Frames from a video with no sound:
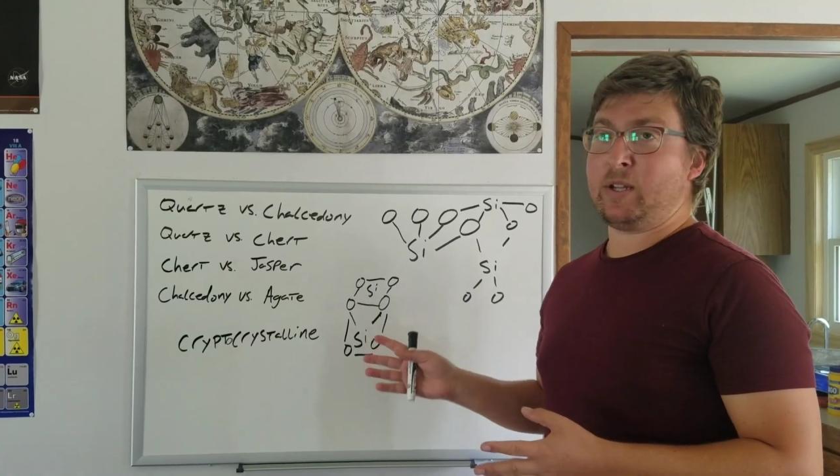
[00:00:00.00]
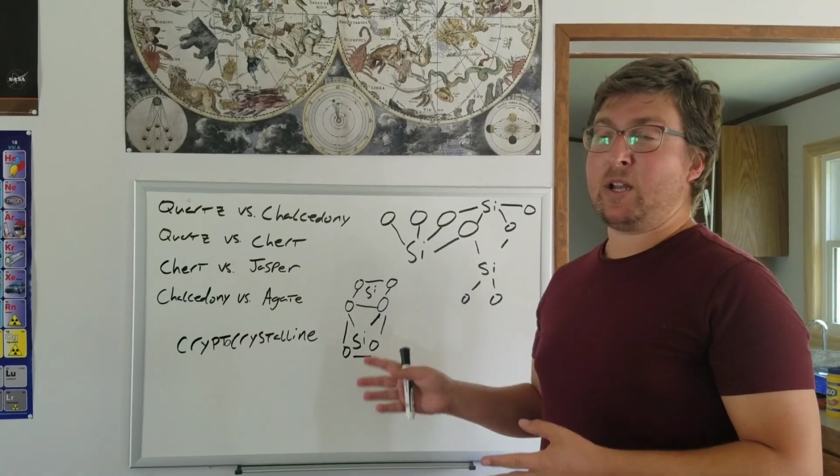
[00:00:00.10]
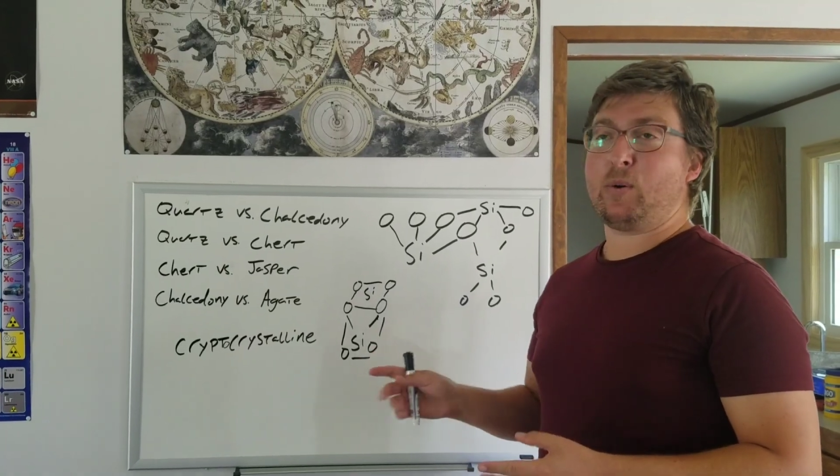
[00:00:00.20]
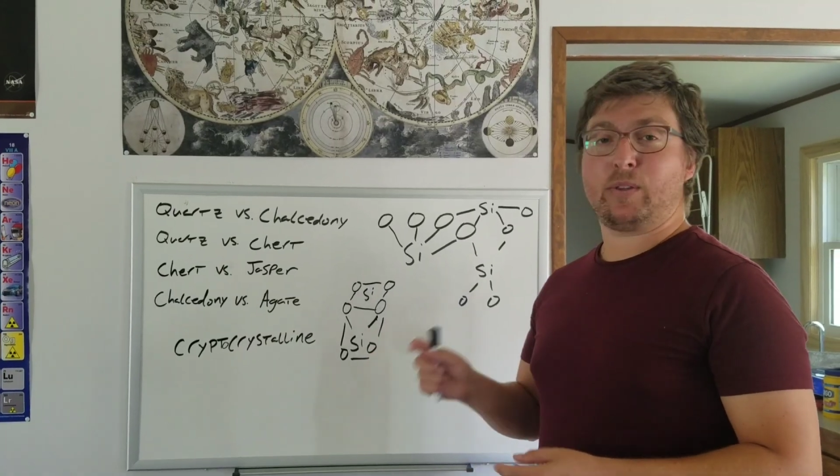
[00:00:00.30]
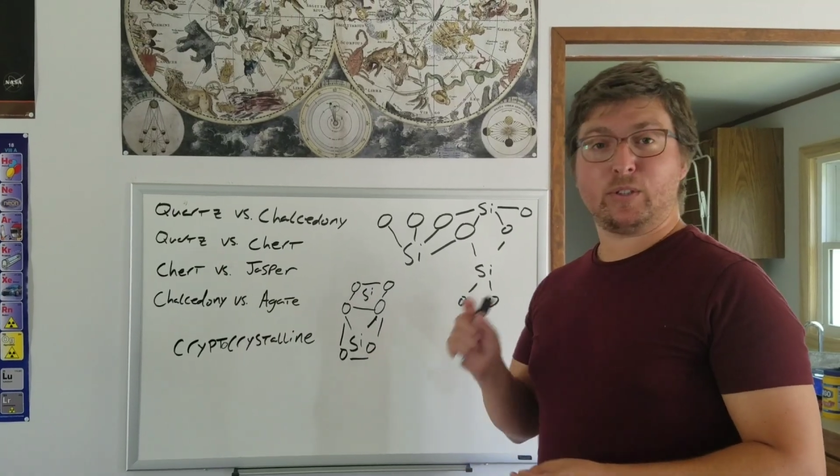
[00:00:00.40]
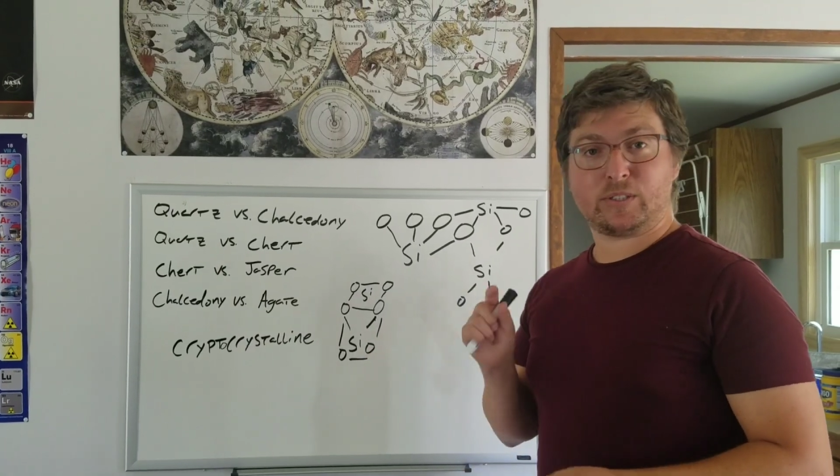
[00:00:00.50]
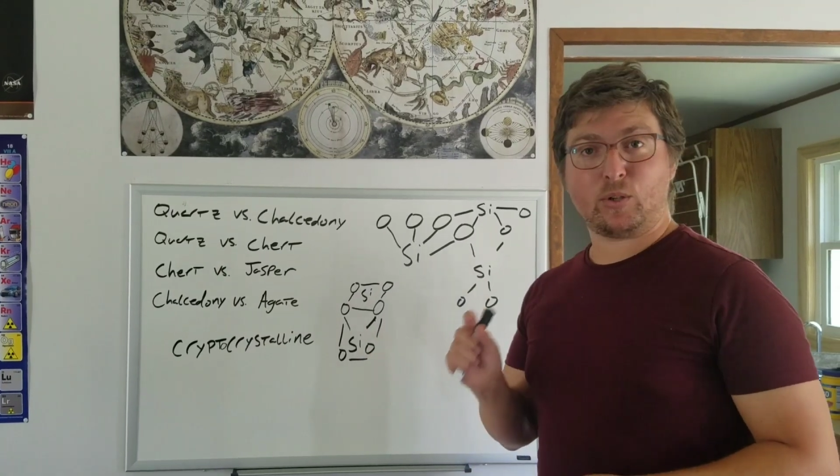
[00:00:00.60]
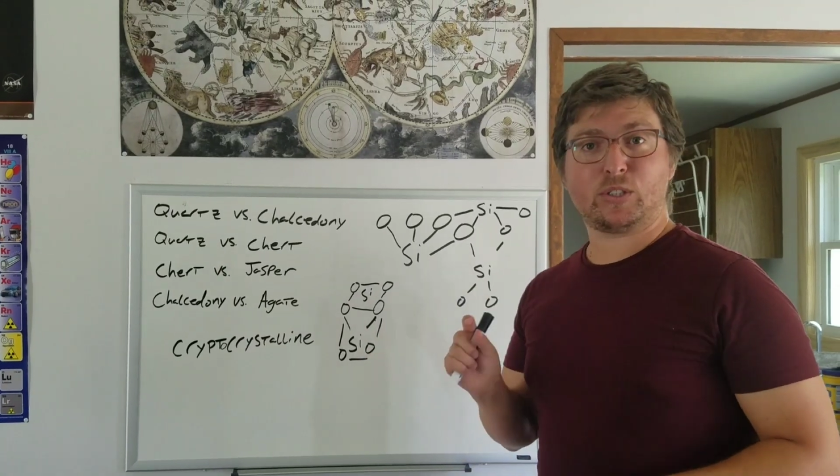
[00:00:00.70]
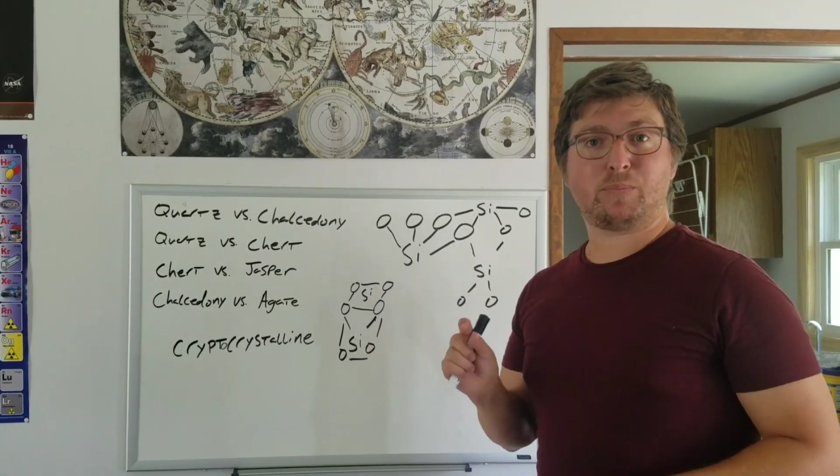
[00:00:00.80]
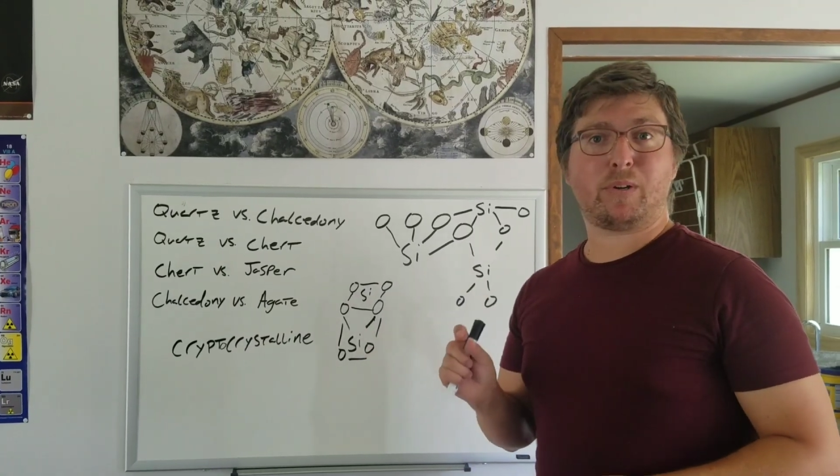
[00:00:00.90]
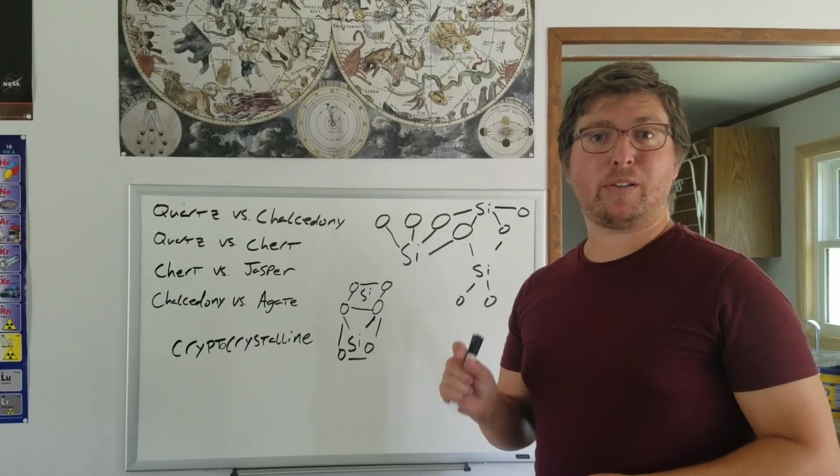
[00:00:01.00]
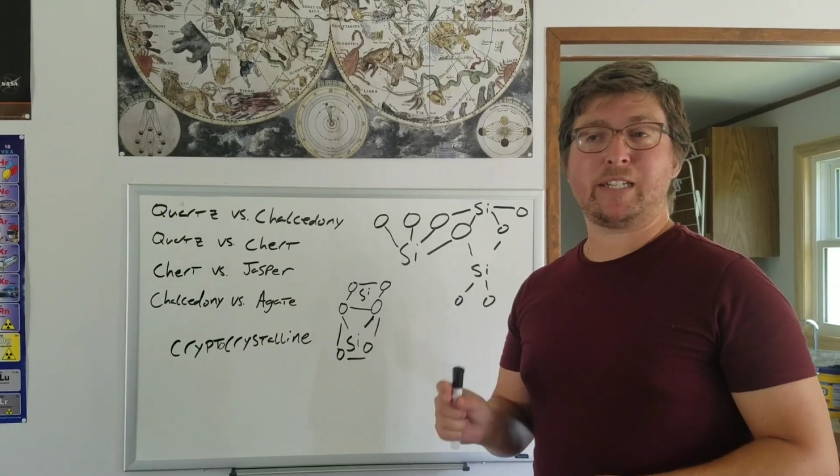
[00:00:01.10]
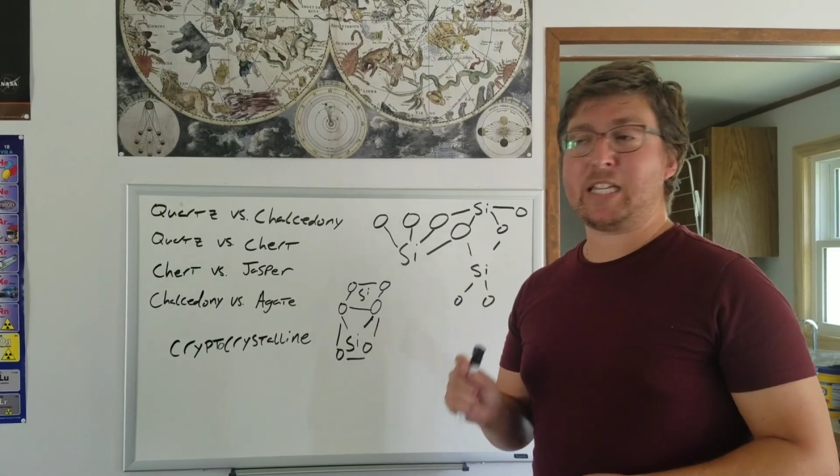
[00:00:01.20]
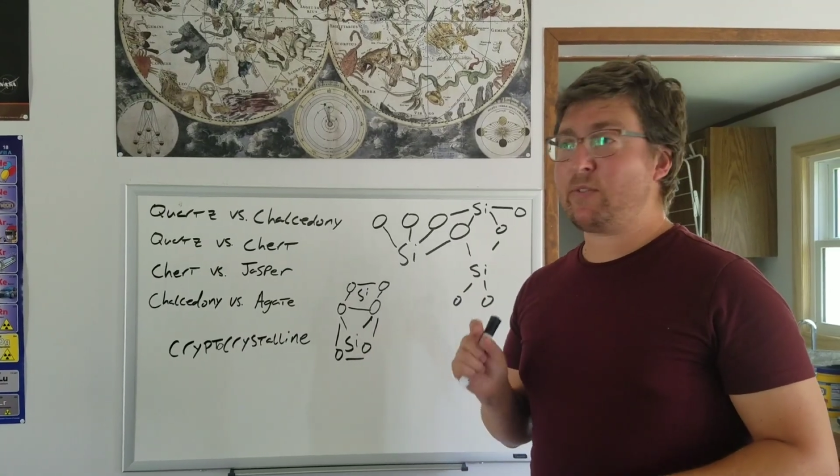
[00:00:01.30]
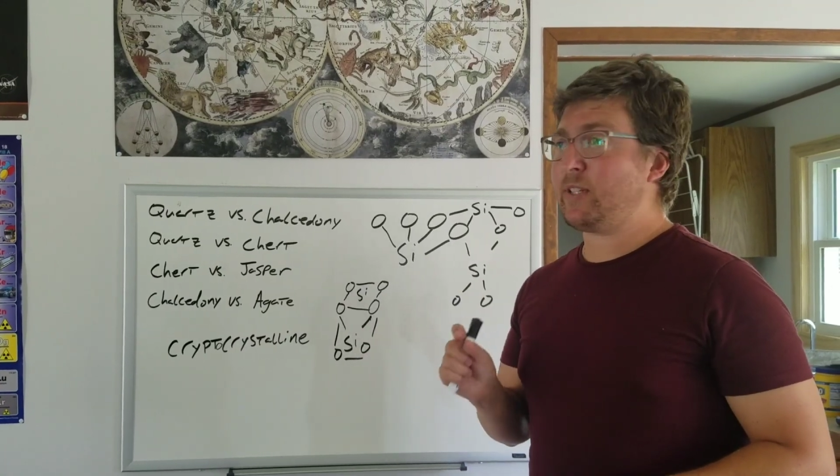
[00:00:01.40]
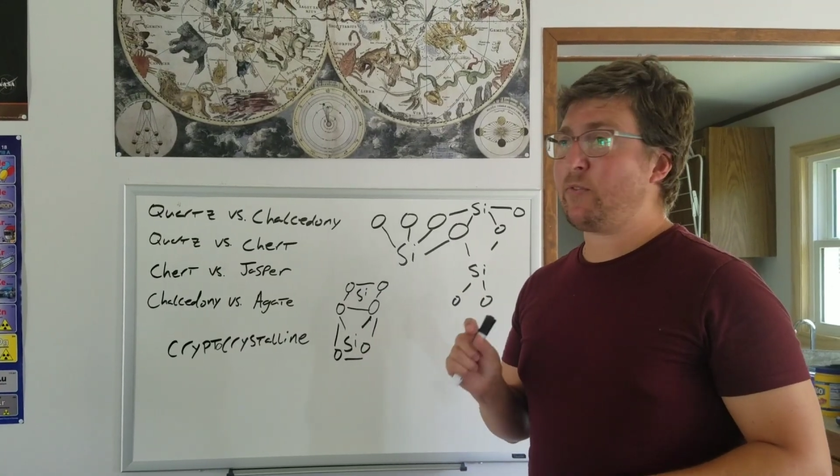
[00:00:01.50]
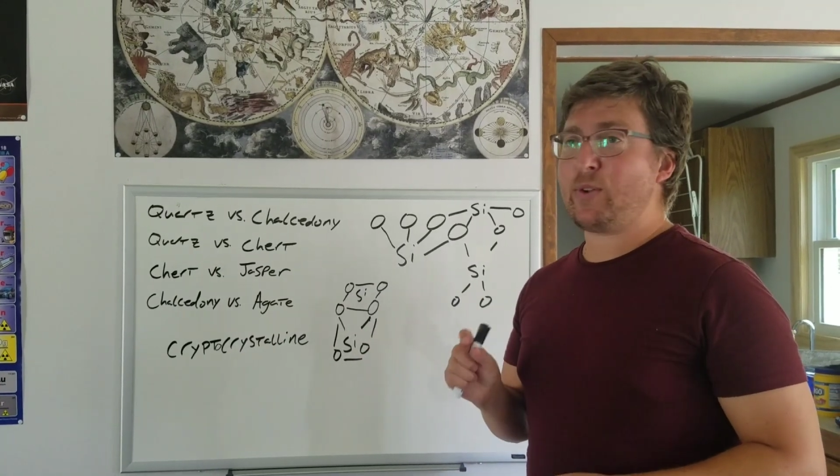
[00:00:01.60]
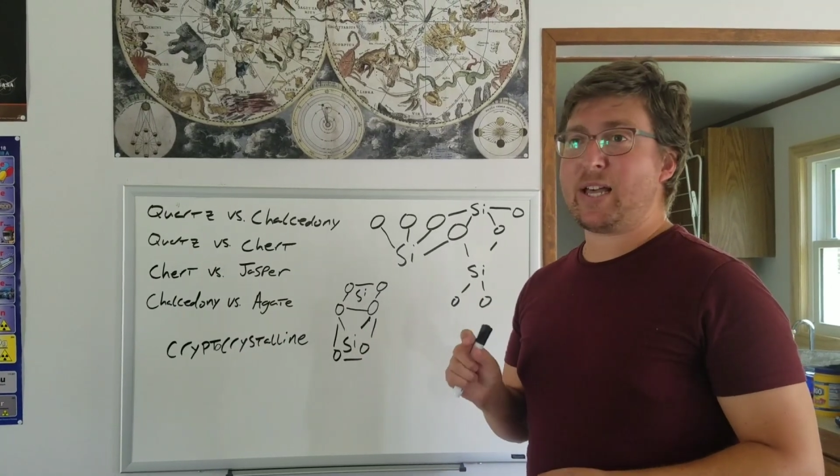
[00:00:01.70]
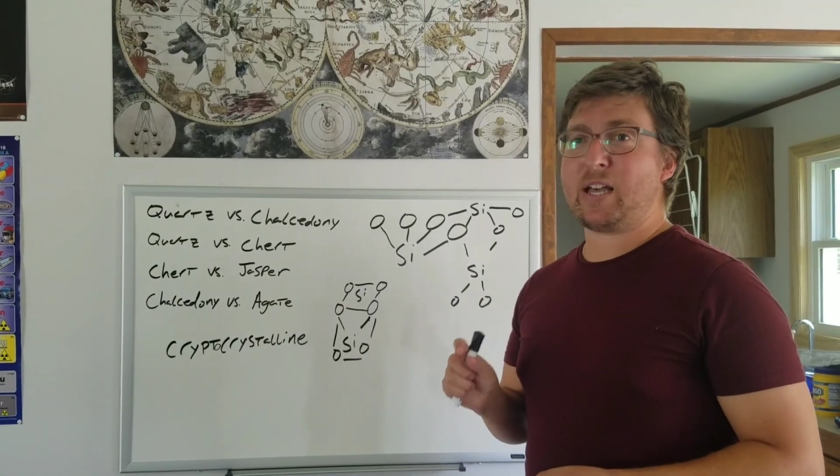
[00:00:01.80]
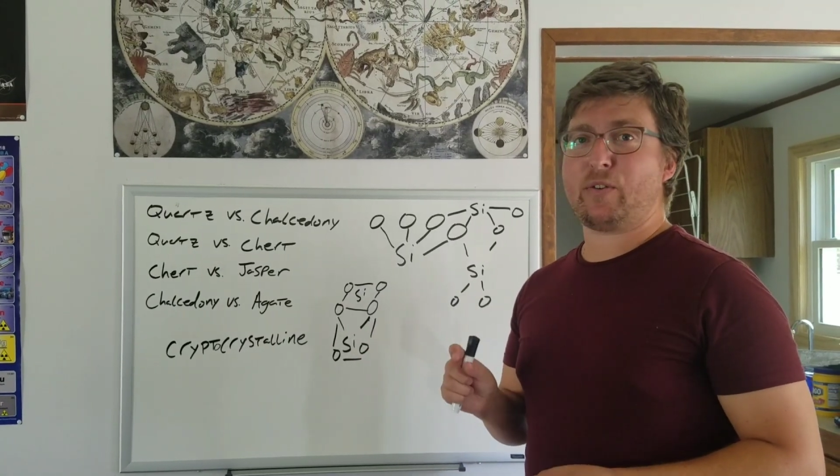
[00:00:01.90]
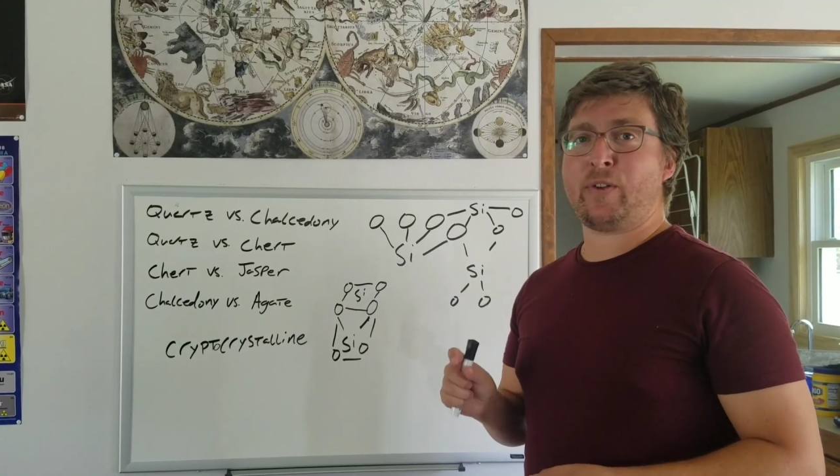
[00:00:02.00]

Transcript: where they're so small that even if you have